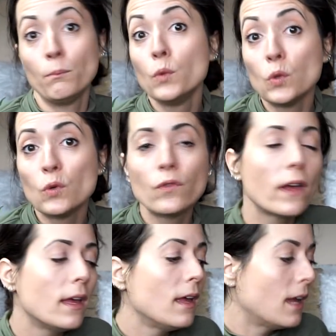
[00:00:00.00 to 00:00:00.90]
move,
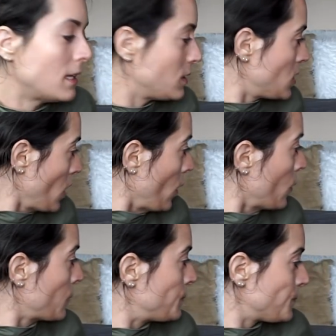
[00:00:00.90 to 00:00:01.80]
and so